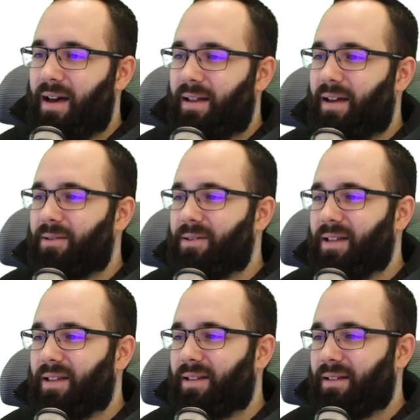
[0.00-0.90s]
Now
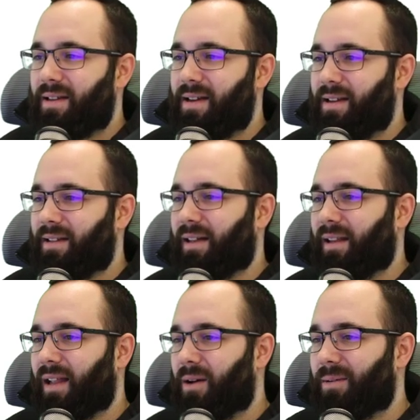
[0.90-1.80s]
it, it
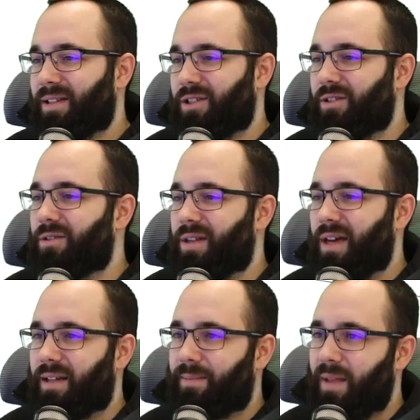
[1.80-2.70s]
allowed us to do that.